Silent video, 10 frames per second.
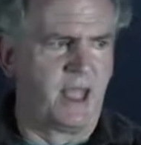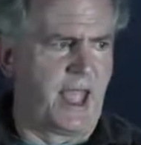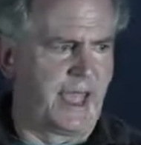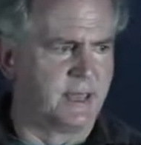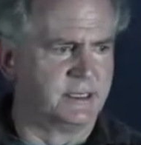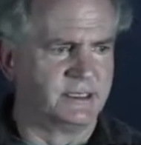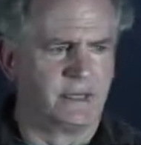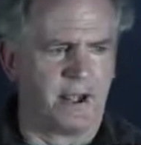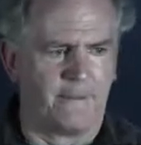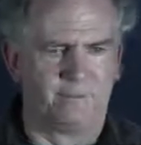and
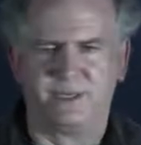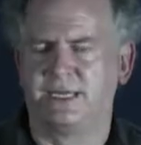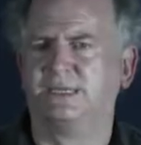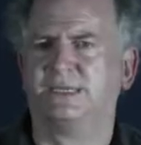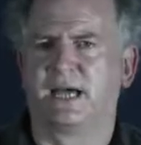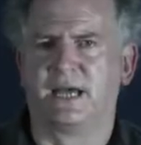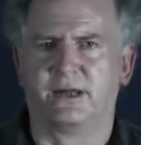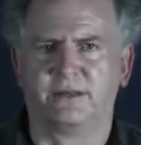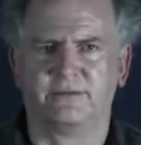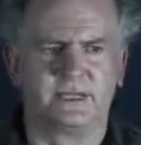um, begin to tie
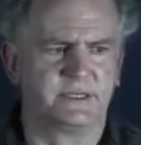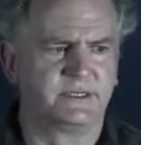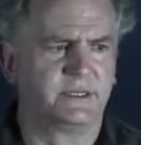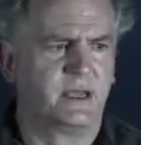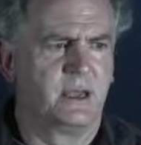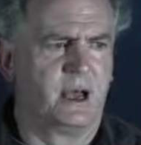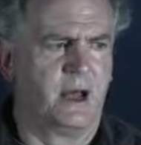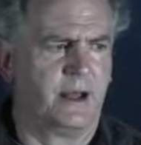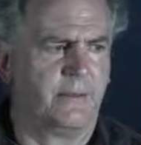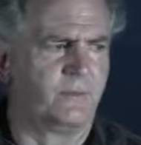all of these
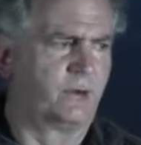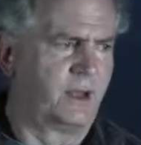um,